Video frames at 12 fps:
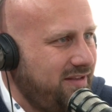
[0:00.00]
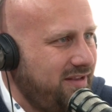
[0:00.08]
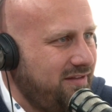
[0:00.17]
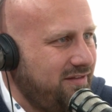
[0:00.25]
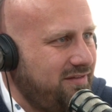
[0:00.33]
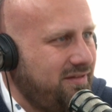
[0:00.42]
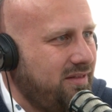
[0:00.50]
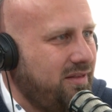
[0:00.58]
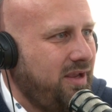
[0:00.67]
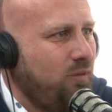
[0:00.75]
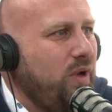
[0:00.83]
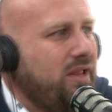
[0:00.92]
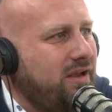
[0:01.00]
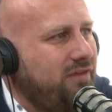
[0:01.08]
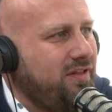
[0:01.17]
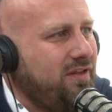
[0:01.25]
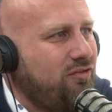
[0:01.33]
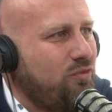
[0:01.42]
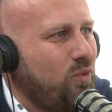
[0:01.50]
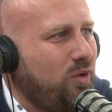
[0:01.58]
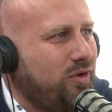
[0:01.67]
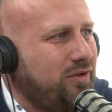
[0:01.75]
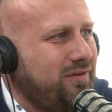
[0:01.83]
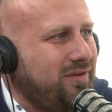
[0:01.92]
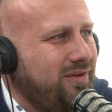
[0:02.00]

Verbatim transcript: is like we live in this world